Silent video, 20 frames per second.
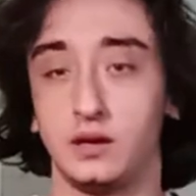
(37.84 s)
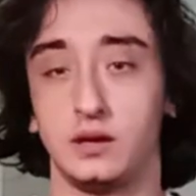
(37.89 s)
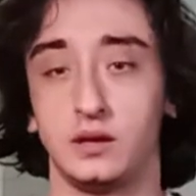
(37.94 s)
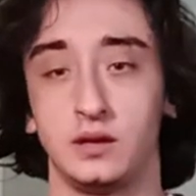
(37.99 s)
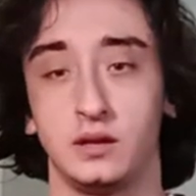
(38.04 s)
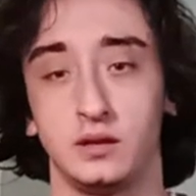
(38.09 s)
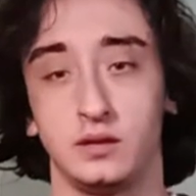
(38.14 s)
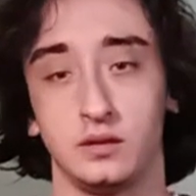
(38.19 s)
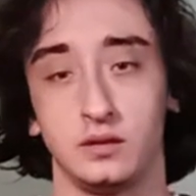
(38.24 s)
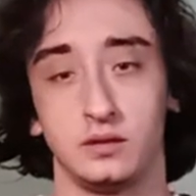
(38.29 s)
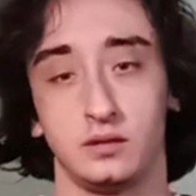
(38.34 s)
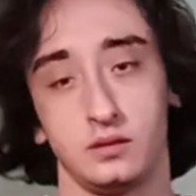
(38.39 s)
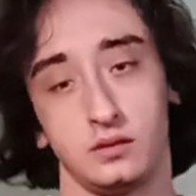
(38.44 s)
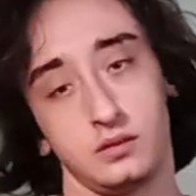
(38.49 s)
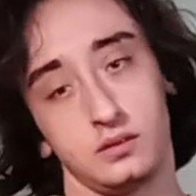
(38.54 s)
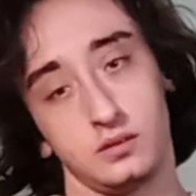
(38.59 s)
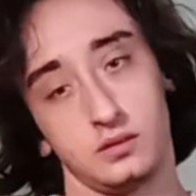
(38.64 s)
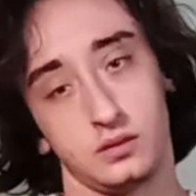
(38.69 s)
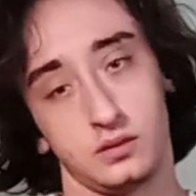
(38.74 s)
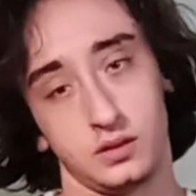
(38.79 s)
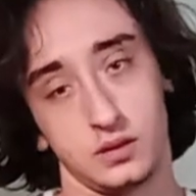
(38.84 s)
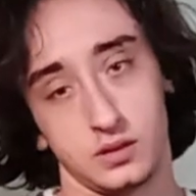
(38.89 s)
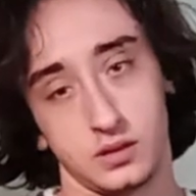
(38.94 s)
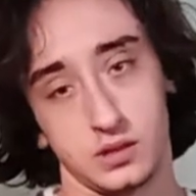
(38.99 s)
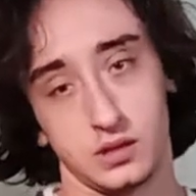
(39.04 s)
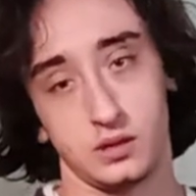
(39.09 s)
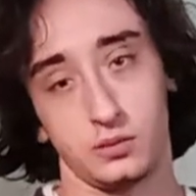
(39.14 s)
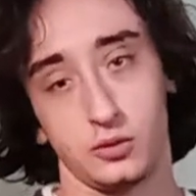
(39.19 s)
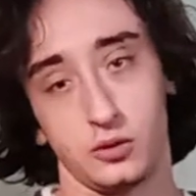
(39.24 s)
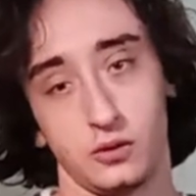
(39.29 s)
in the
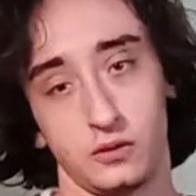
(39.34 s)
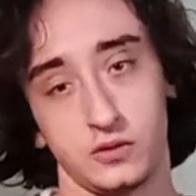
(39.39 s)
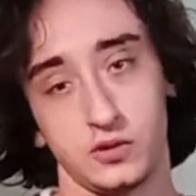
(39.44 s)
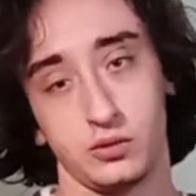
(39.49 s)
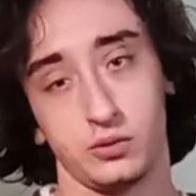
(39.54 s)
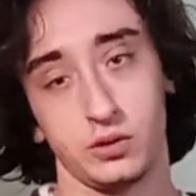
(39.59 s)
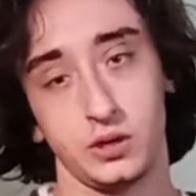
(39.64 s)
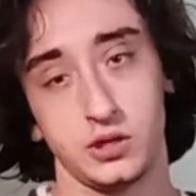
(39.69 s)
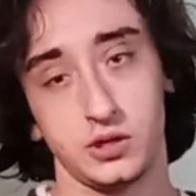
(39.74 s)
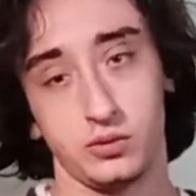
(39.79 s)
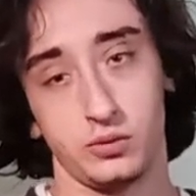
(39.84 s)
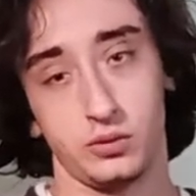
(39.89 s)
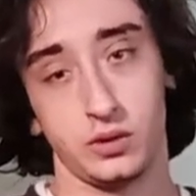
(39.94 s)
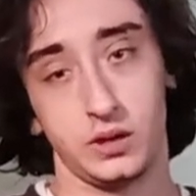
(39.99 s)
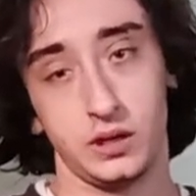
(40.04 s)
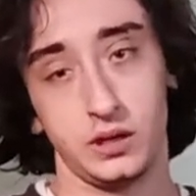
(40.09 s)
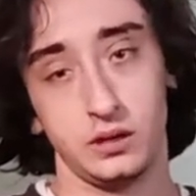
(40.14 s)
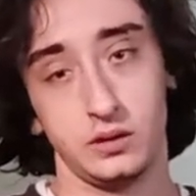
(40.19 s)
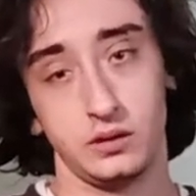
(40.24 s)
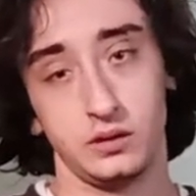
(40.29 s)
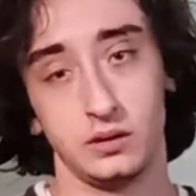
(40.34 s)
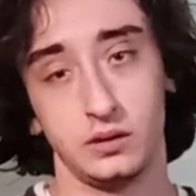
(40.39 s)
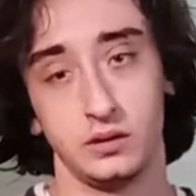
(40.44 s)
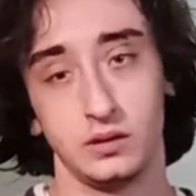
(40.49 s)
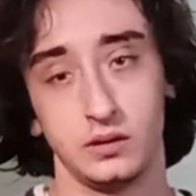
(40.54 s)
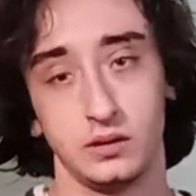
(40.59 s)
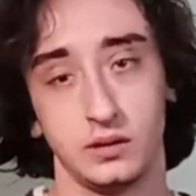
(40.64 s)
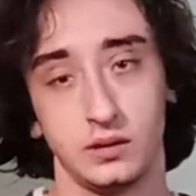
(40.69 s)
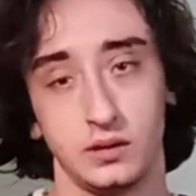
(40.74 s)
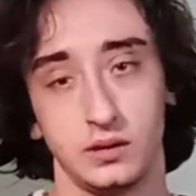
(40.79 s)
summer of 2020,
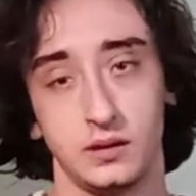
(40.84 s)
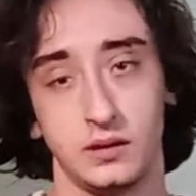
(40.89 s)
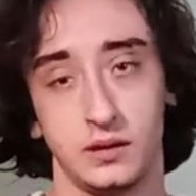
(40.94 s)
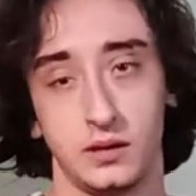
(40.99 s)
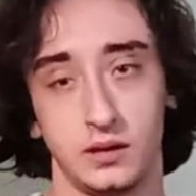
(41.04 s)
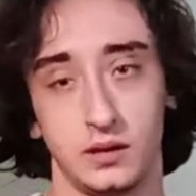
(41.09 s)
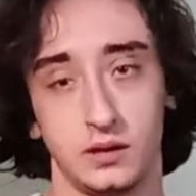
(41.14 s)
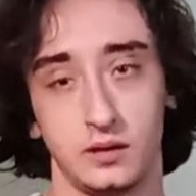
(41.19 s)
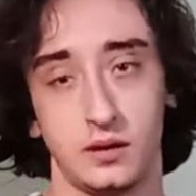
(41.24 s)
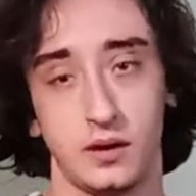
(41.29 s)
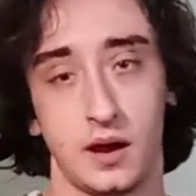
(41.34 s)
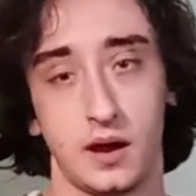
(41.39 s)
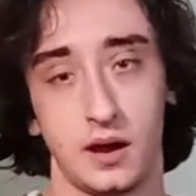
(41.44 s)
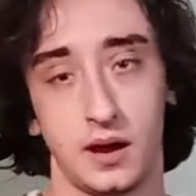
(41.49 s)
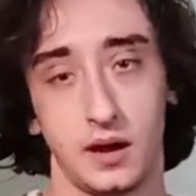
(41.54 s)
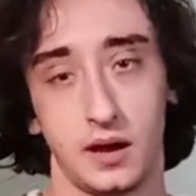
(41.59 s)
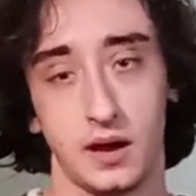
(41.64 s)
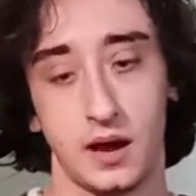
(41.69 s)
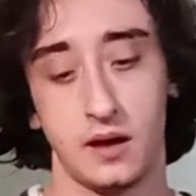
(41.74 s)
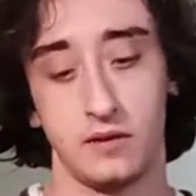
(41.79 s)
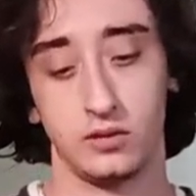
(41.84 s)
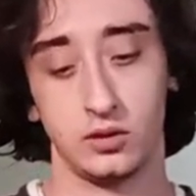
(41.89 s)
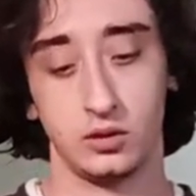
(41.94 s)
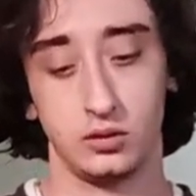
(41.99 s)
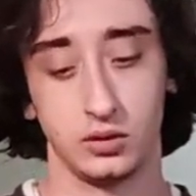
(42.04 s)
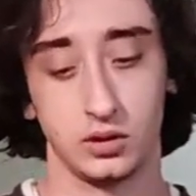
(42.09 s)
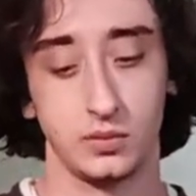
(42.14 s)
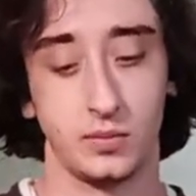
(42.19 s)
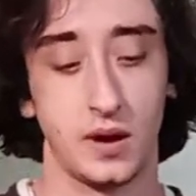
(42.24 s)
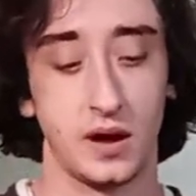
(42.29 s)
and I haven't
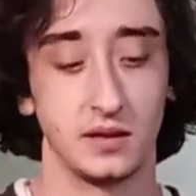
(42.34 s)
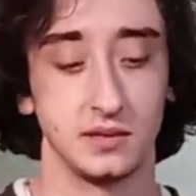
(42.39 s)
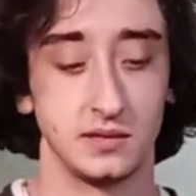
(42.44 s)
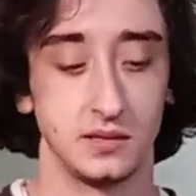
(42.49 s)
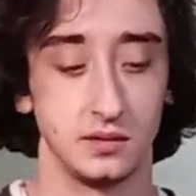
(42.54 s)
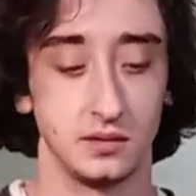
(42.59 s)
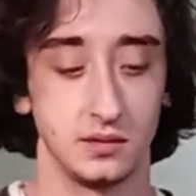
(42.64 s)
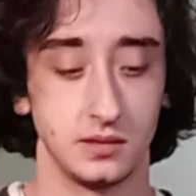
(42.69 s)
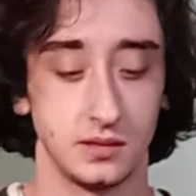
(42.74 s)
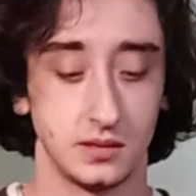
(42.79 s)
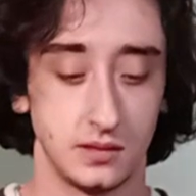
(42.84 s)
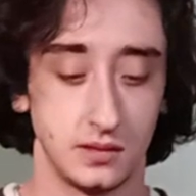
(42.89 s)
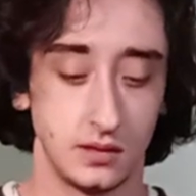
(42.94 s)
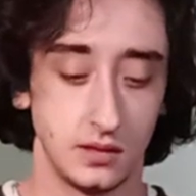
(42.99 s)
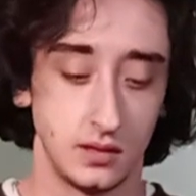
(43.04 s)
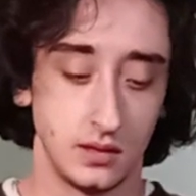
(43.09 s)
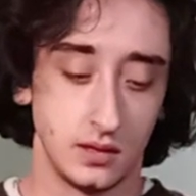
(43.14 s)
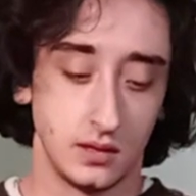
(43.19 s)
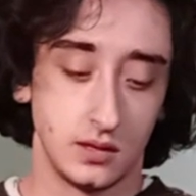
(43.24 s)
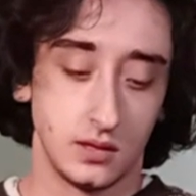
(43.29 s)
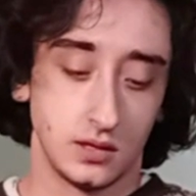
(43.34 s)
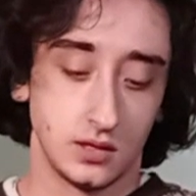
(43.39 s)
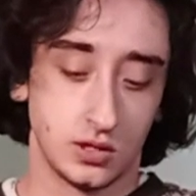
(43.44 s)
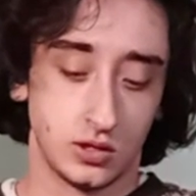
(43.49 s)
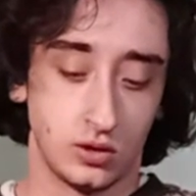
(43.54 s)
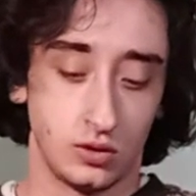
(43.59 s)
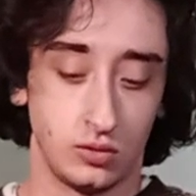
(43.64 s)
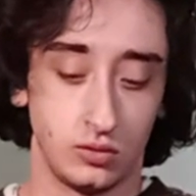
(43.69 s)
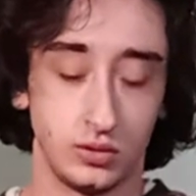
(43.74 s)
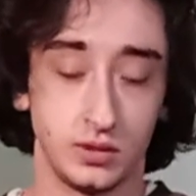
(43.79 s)
looked back since.
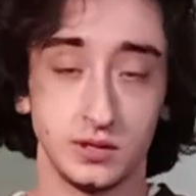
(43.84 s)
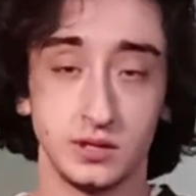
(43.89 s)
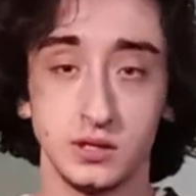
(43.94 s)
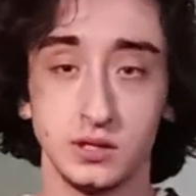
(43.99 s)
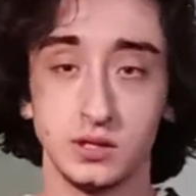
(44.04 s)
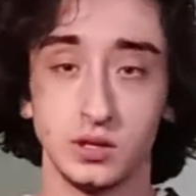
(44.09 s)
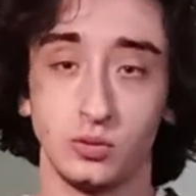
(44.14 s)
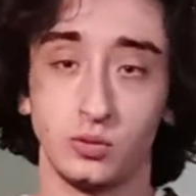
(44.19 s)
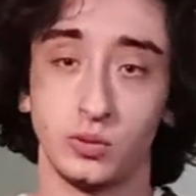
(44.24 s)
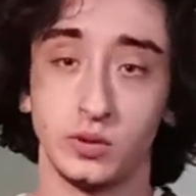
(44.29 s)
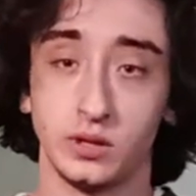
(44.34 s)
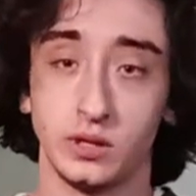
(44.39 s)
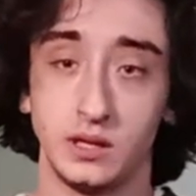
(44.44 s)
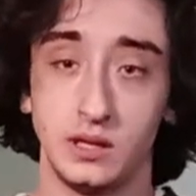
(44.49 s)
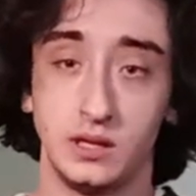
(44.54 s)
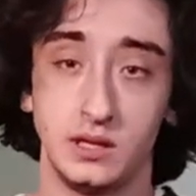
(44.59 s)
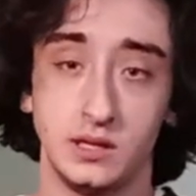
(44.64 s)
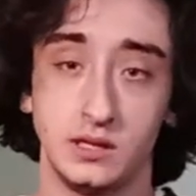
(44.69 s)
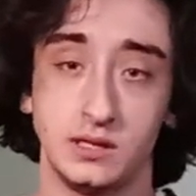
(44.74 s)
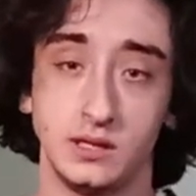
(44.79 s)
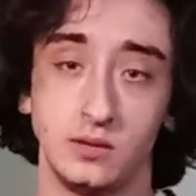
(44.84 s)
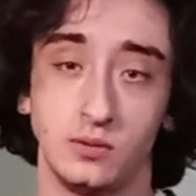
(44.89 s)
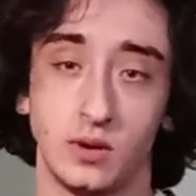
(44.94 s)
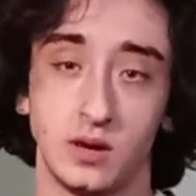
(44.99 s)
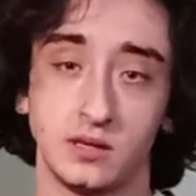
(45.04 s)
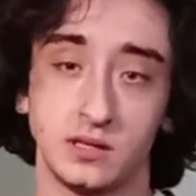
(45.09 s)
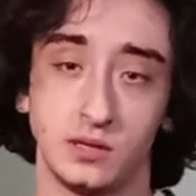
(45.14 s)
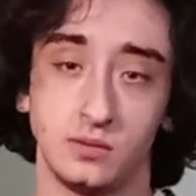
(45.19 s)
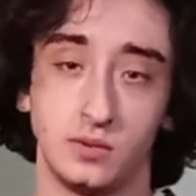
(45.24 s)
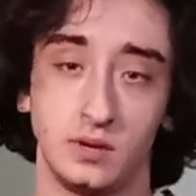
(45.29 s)
So this is a really easy
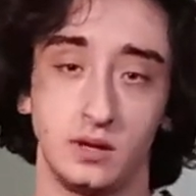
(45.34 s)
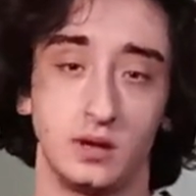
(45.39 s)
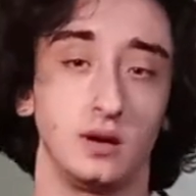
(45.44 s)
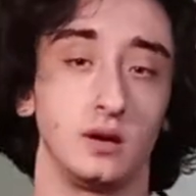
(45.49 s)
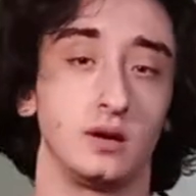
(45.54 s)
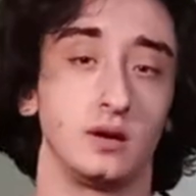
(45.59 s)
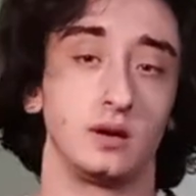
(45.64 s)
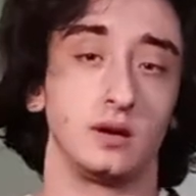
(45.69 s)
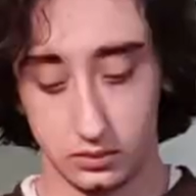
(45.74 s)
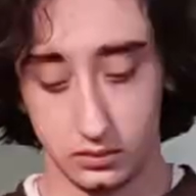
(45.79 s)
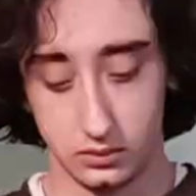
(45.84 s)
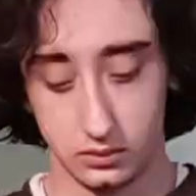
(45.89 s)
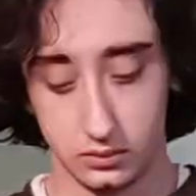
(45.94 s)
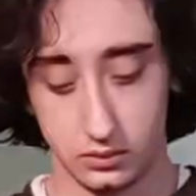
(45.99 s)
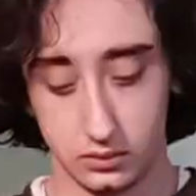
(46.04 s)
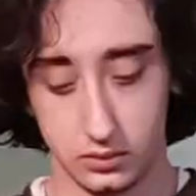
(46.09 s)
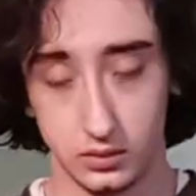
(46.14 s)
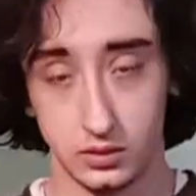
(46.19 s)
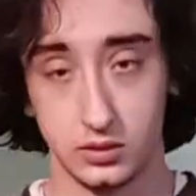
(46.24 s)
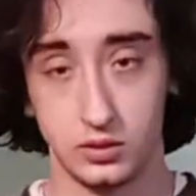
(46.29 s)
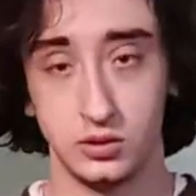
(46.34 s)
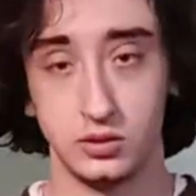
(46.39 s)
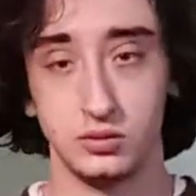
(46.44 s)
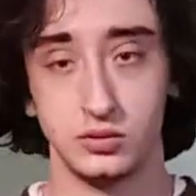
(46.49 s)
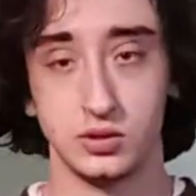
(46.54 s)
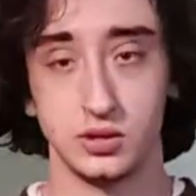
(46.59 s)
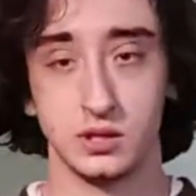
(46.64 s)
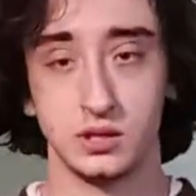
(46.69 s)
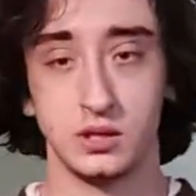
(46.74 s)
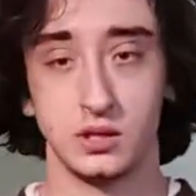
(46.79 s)
recipe.
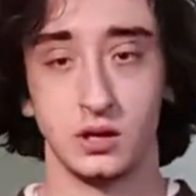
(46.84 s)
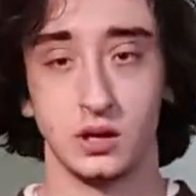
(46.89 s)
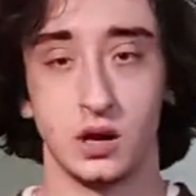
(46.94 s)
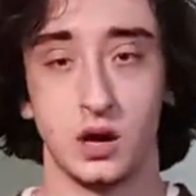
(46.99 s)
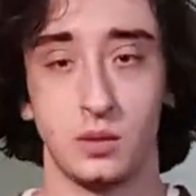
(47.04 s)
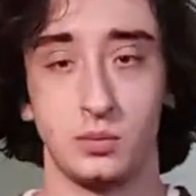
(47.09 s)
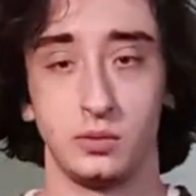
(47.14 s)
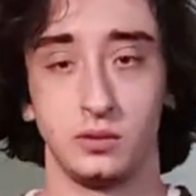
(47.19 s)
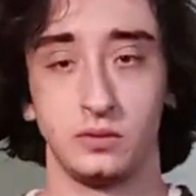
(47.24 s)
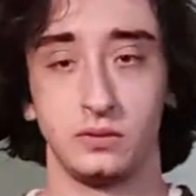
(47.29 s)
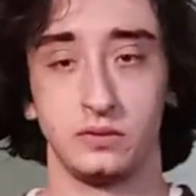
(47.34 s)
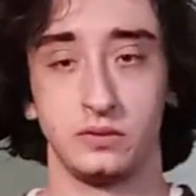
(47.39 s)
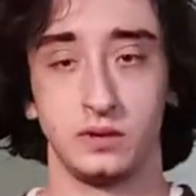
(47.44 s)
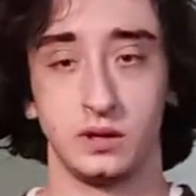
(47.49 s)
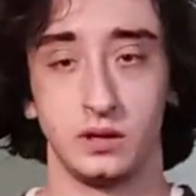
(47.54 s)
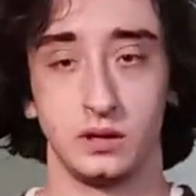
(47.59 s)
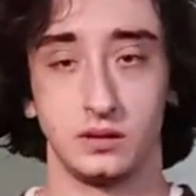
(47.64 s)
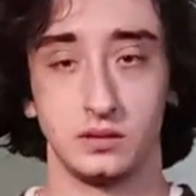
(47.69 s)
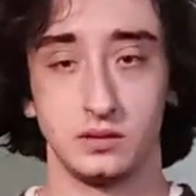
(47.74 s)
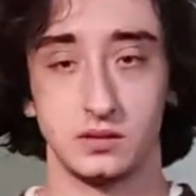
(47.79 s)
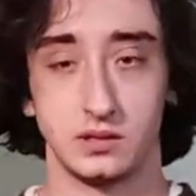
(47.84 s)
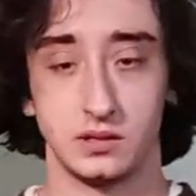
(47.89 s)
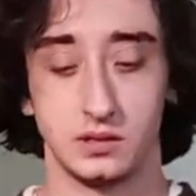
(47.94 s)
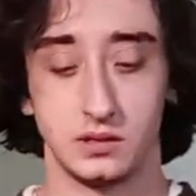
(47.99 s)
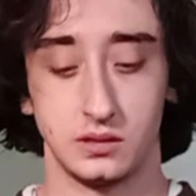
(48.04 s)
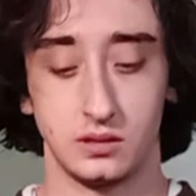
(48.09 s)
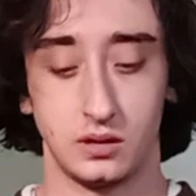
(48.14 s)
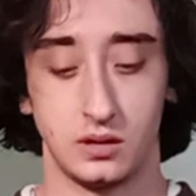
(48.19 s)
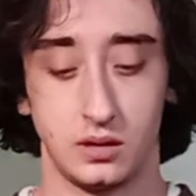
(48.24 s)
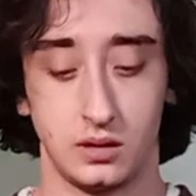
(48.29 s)
You just need a couple of things.